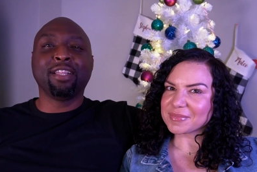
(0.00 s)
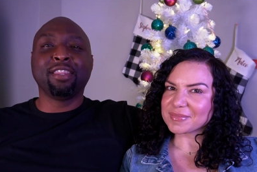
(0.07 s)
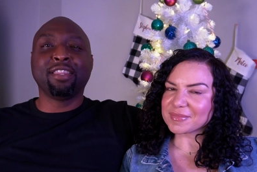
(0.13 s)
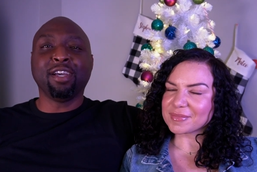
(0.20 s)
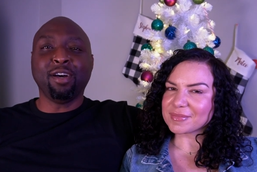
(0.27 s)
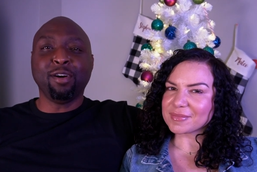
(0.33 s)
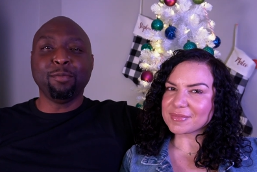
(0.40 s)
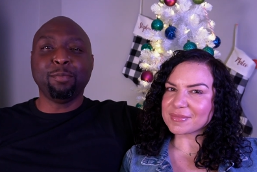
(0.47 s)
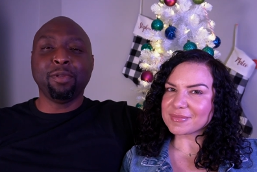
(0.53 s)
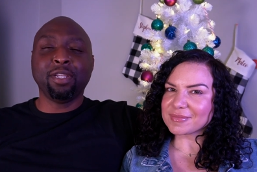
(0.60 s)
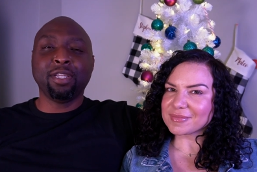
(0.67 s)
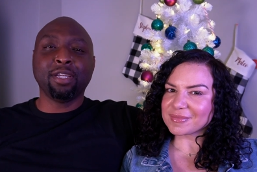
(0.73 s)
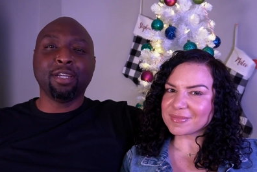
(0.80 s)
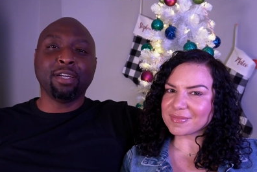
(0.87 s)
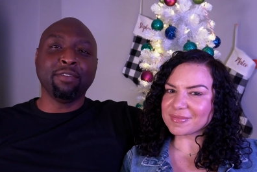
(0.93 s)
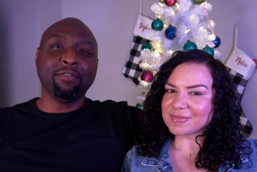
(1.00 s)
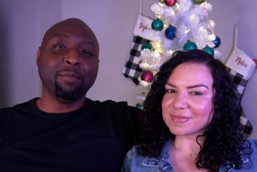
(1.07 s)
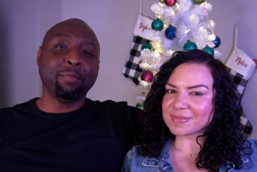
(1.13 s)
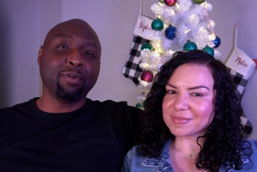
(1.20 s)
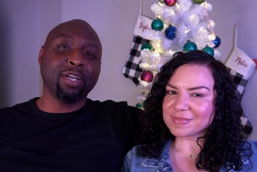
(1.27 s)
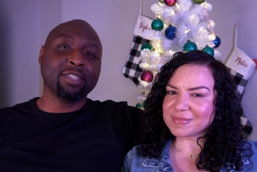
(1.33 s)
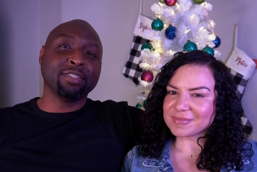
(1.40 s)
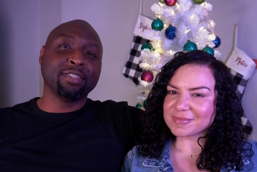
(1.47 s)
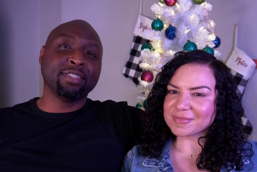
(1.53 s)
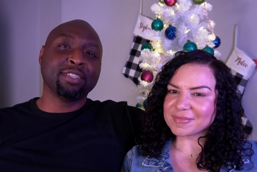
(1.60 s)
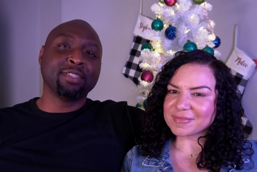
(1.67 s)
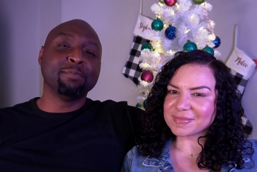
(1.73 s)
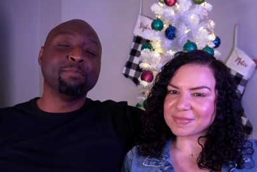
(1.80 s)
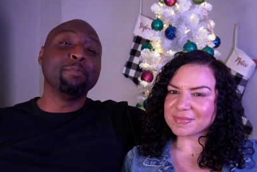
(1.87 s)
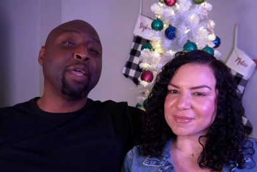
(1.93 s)
Speaker 1: the opening of the
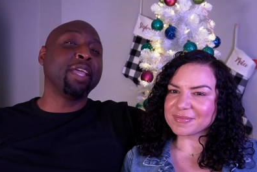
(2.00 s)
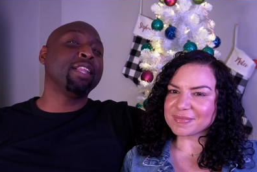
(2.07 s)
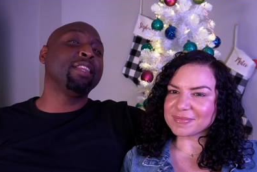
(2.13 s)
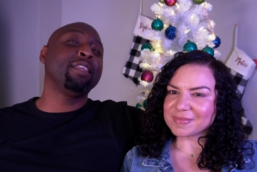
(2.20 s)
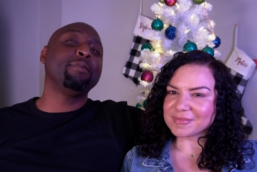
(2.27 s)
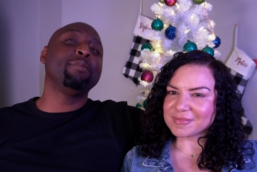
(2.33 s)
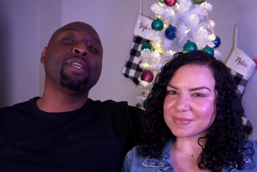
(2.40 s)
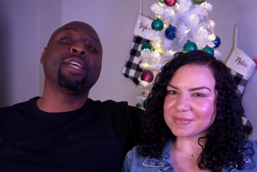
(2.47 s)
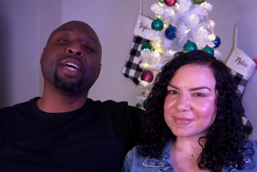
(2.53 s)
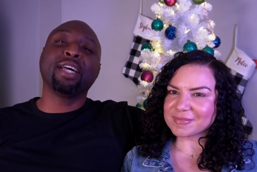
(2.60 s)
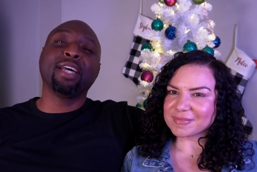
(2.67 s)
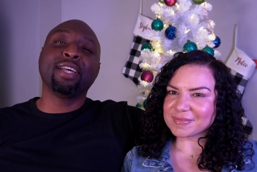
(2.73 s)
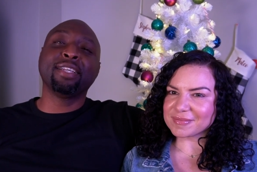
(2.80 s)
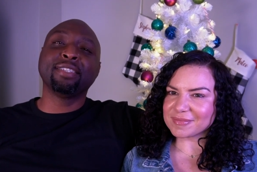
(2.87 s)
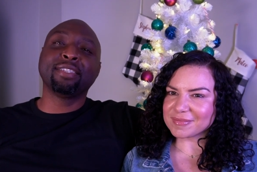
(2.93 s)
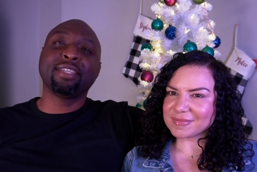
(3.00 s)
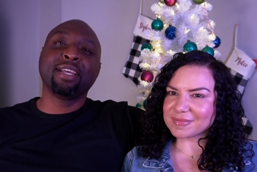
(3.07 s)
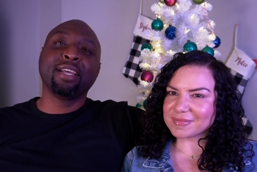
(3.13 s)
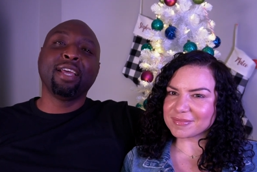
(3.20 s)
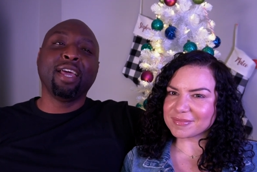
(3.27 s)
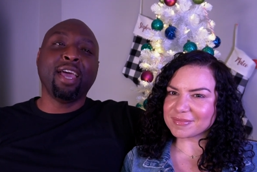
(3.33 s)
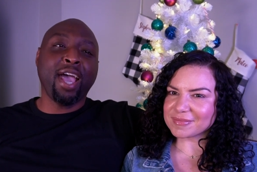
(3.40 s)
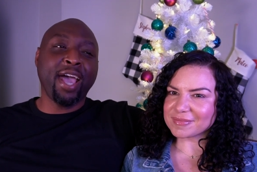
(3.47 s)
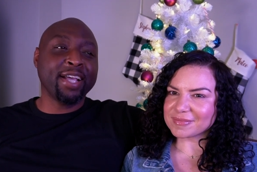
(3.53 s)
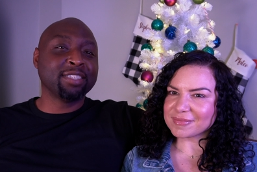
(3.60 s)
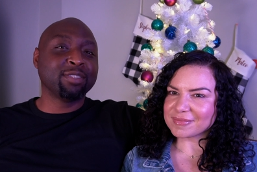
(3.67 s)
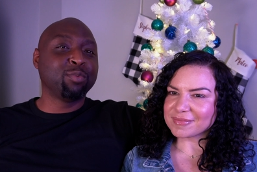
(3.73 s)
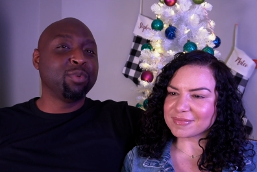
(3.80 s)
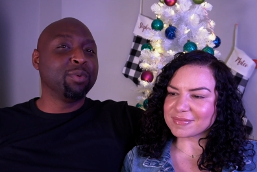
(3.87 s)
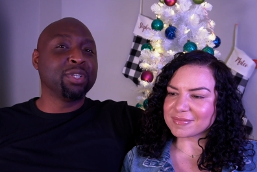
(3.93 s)
presents mainly because
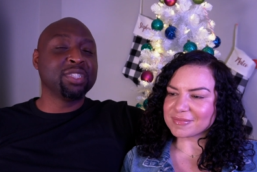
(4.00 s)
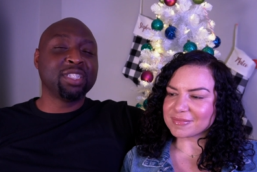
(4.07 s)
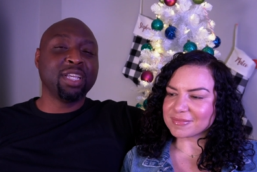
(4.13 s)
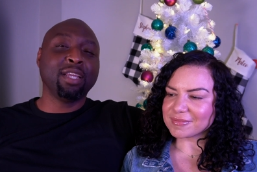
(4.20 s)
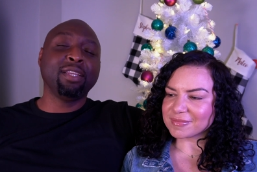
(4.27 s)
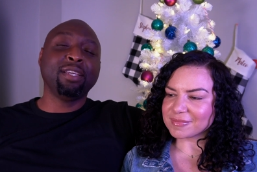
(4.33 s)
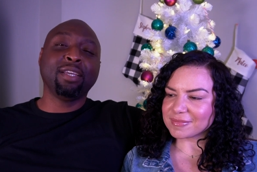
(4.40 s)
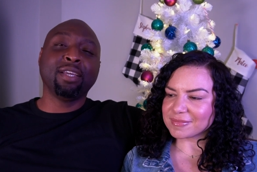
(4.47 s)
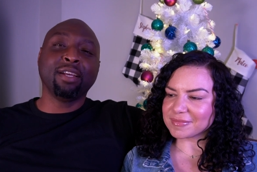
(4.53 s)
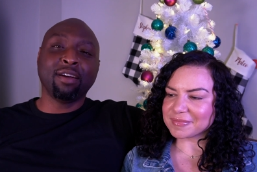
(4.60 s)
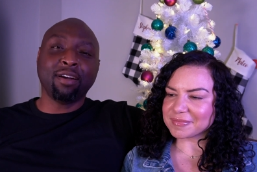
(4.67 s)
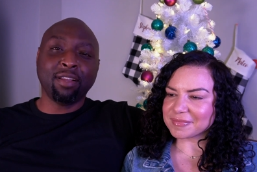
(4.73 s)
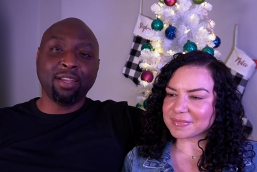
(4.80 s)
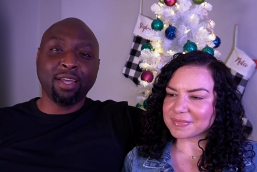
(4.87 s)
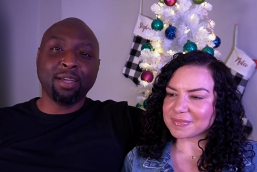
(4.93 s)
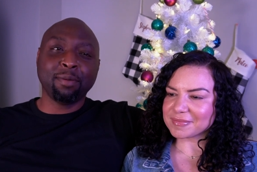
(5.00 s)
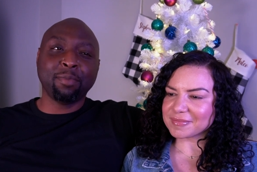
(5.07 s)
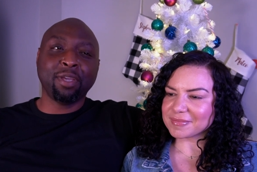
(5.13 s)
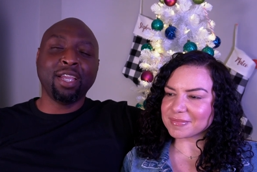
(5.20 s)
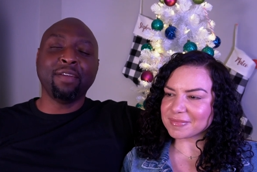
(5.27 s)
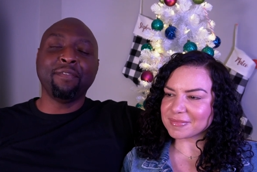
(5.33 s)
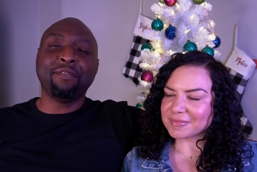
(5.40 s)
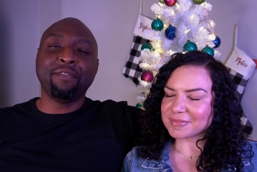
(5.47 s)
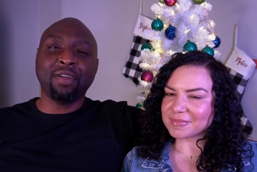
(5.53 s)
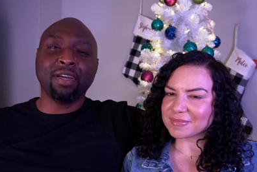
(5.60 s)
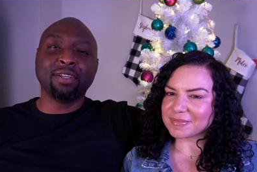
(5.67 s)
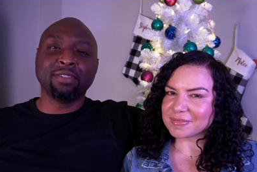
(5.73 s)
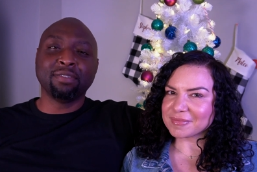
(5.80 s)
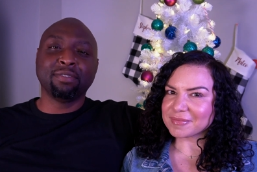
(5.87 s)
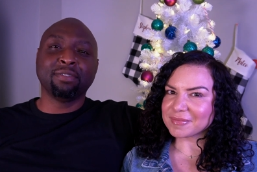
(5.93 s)
as we were setting it all up, it
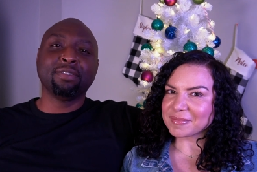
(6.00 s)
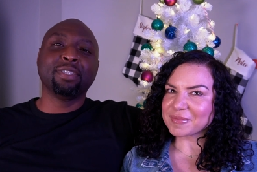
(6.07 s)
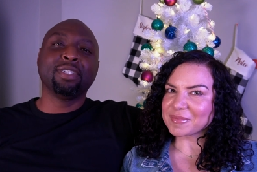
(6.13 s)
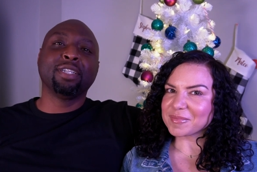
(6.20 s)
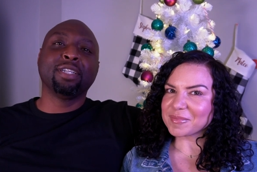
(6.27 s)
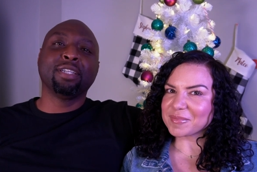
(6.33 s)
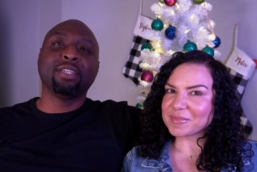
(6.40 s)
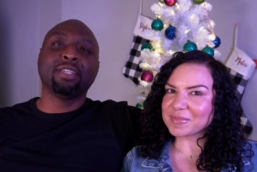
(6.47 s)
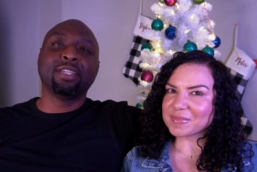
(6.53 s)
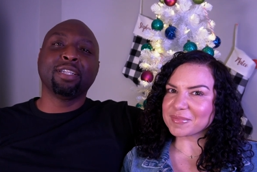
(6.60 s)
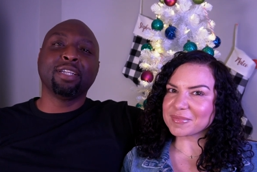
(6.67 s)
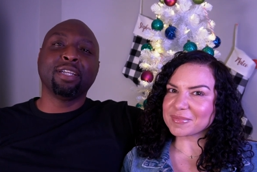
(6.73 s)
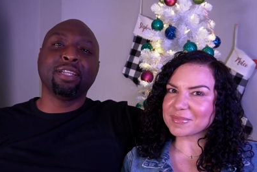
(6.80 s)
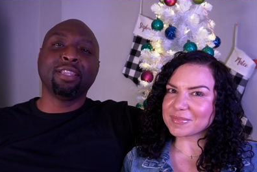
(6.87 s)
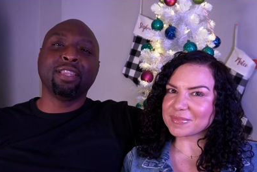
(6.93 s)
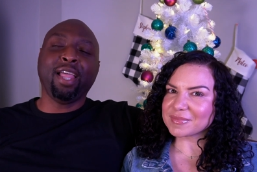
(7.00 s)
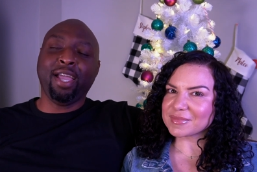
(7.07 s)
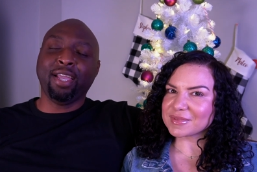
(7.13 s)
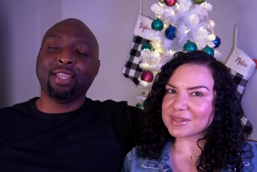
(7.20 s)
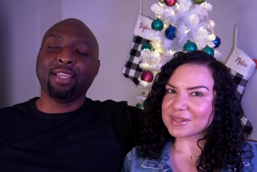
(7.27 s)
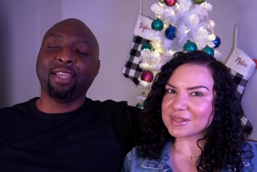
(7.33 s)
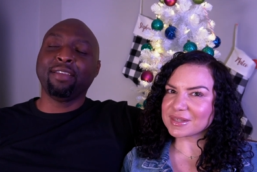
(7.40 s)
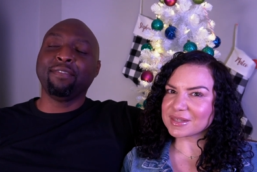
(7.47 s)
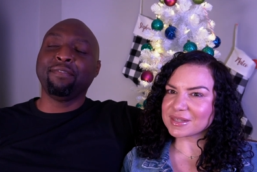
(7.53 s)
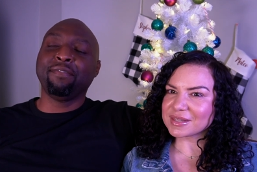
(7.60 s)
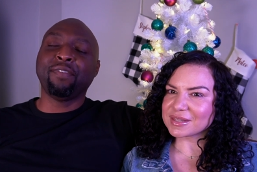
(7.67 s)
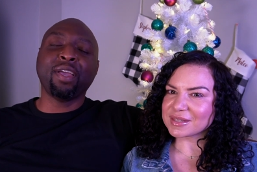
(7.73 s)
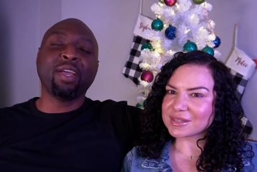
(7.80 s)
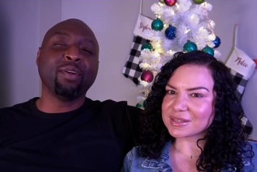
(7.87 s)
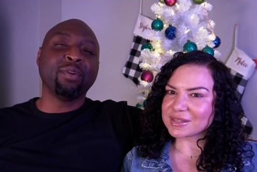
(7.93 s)
felt like
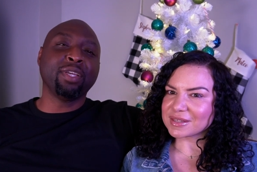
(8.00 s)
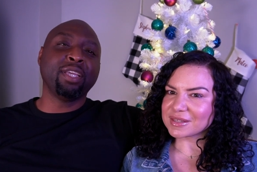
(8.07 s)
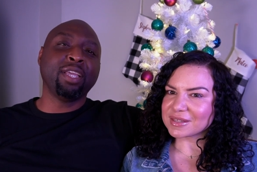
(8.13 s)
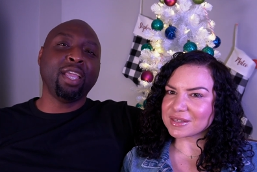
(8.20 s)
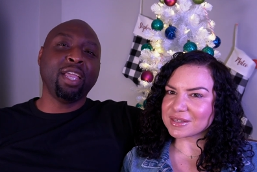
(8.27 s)
very